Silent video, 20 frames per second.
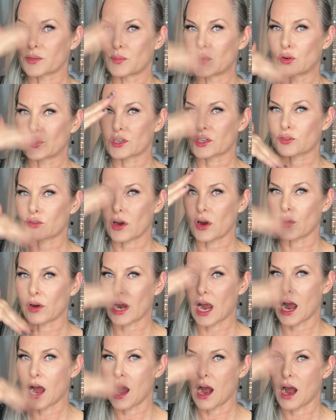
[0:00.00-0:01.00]
smooth
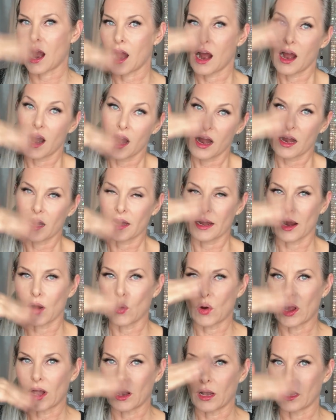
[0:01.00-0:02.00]
stroke, huh? Yeah,
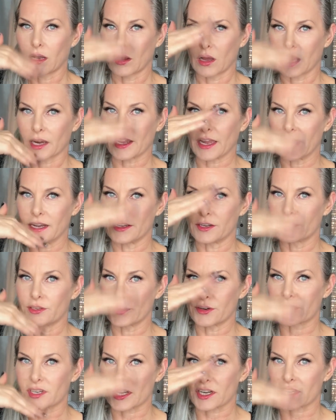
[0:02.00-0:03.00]
well, again,
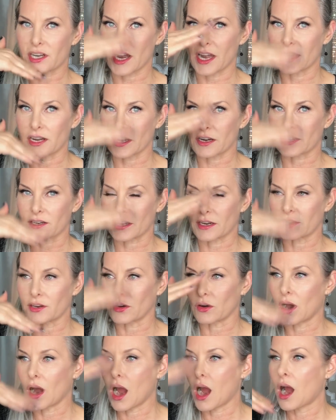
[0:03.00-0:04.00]
do as I say, not as I
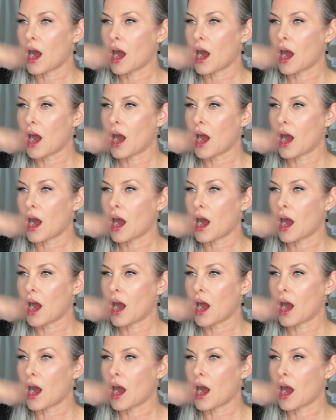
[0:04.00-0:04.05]
do.